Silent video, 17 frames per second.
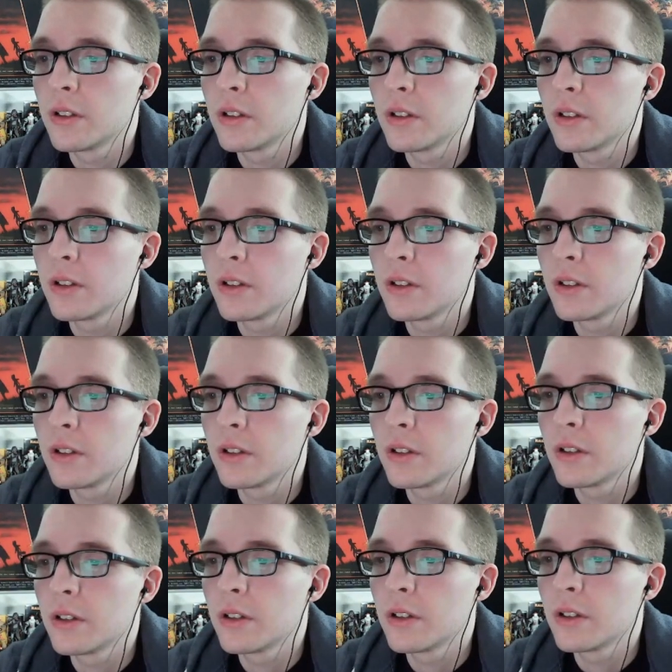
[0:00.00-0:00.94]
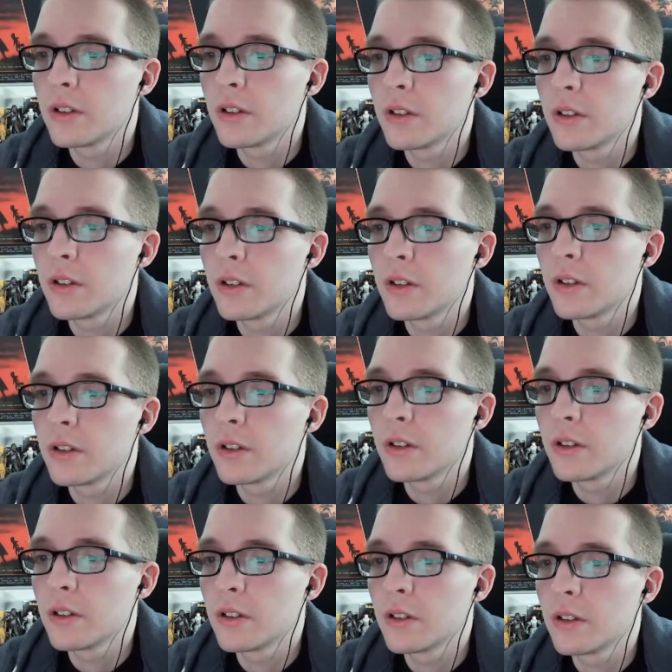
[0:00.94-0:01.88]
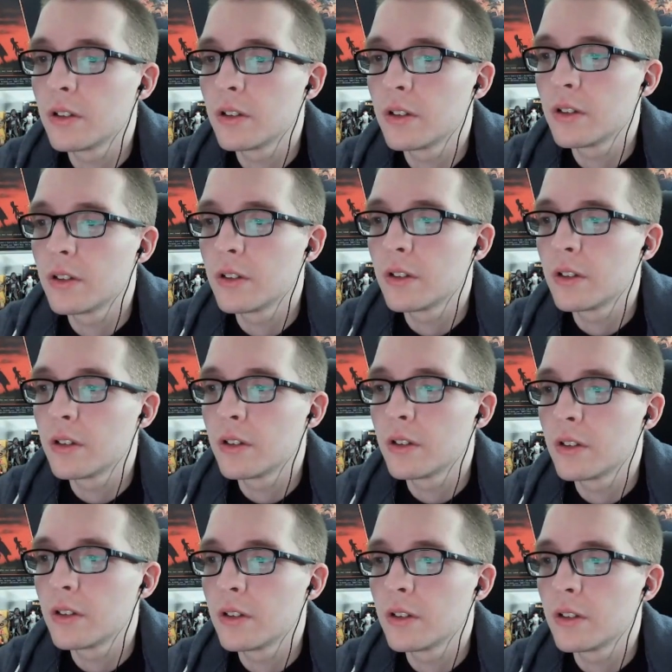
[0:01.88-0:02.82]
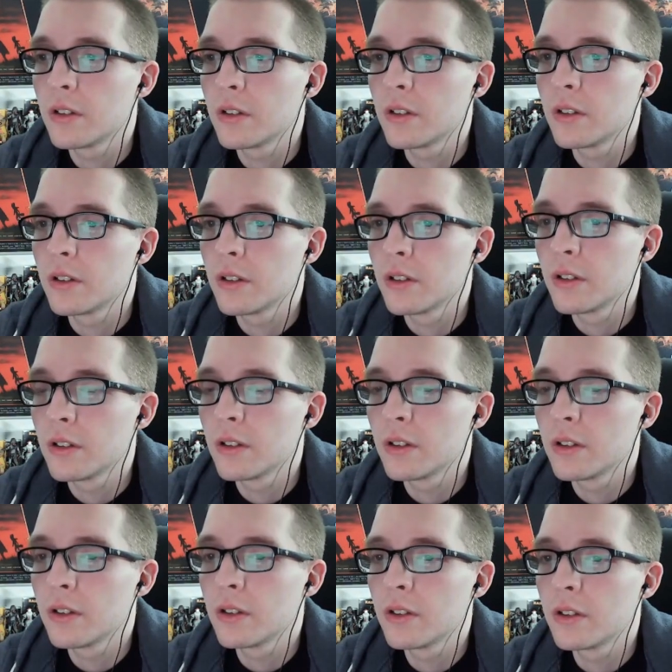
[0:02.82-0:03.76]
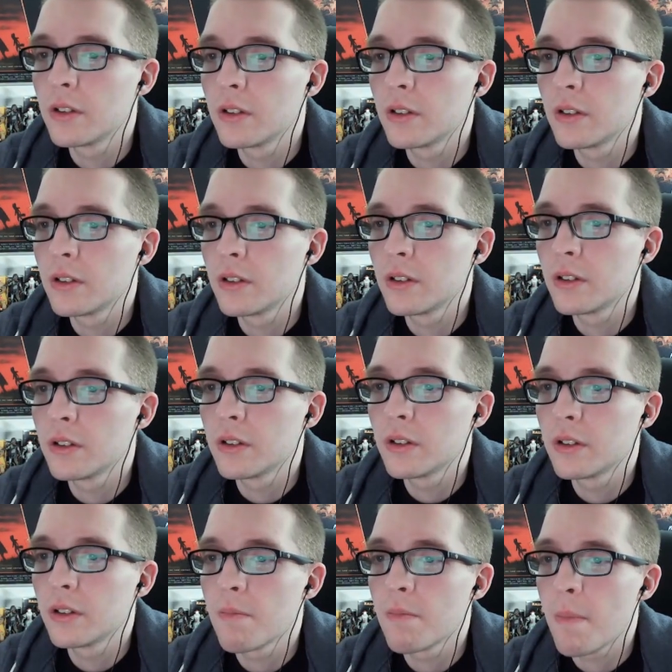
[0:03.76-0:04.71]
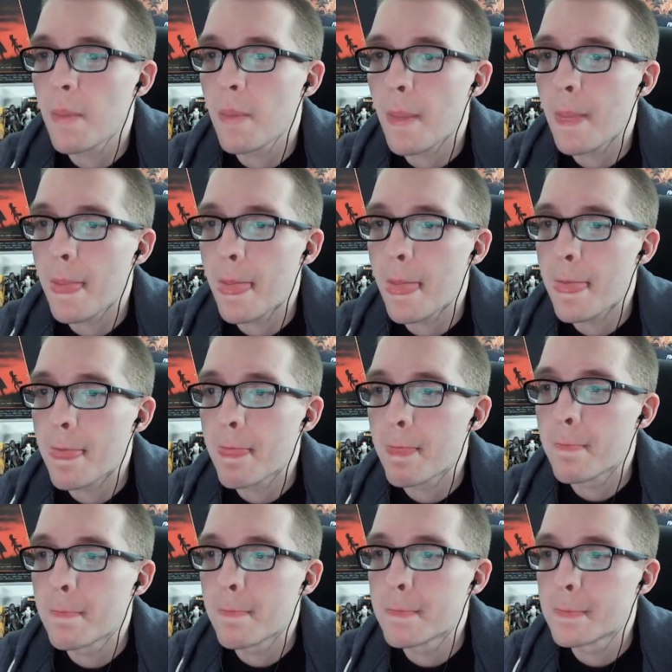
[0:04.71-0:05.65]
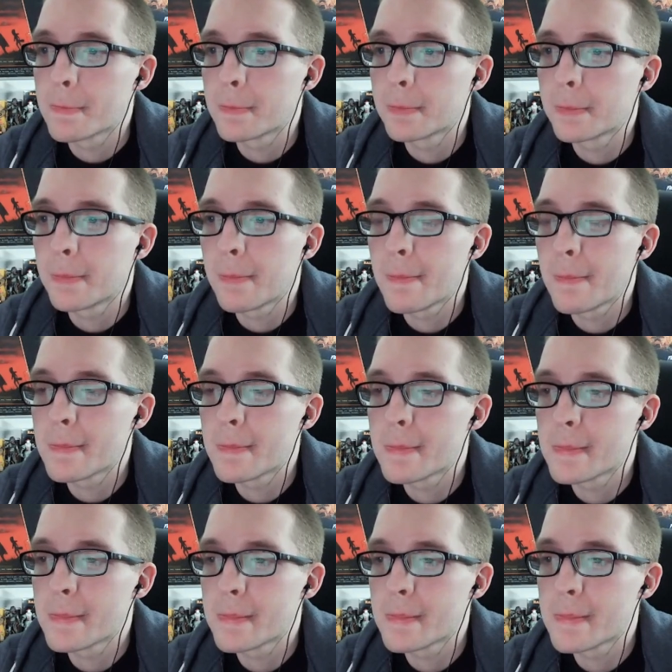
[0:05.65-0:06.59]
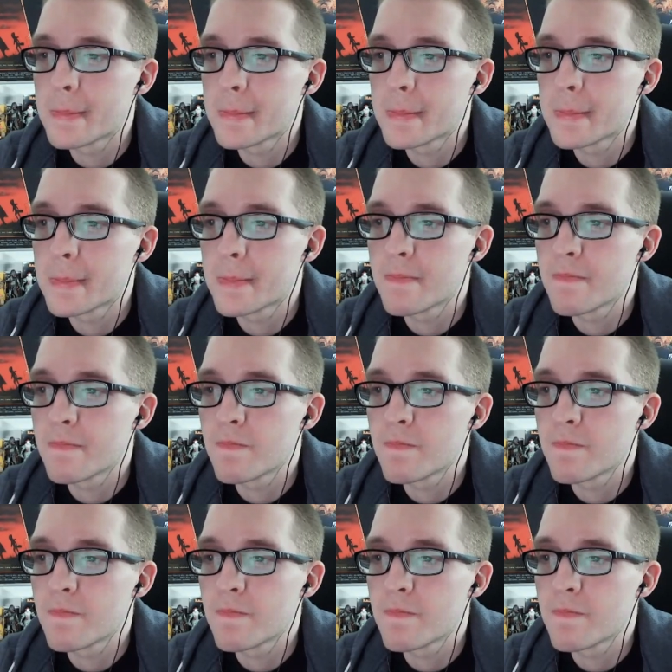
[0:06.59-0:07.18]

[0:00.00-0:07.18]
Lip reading: (not speaking)